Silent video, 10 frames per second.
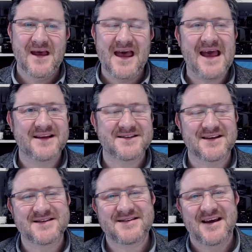
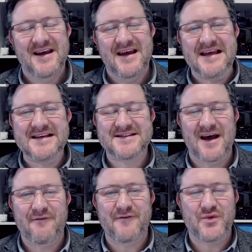Exodus is
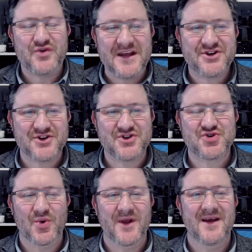a foundation
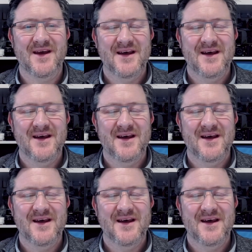story.